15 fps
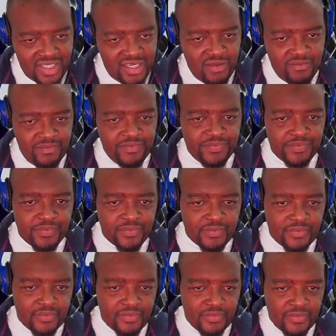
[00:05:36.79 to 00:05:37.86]
team
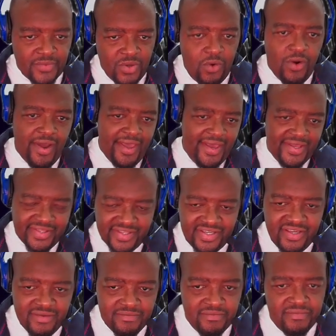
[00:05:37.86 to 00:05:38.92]
or her
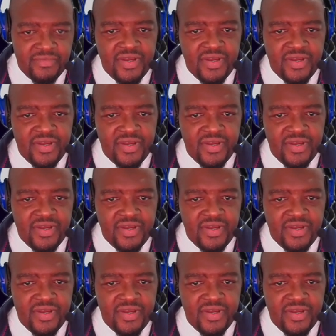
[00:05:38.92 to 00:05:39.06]
team.